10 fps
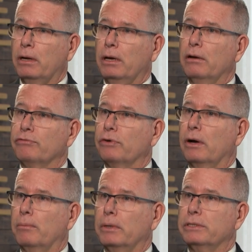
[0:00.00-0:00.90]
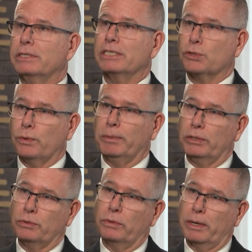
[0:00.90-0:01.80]
from
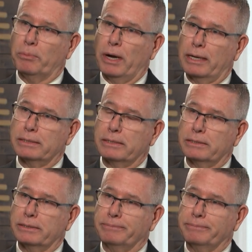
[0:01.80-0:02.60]
discriminatory practices?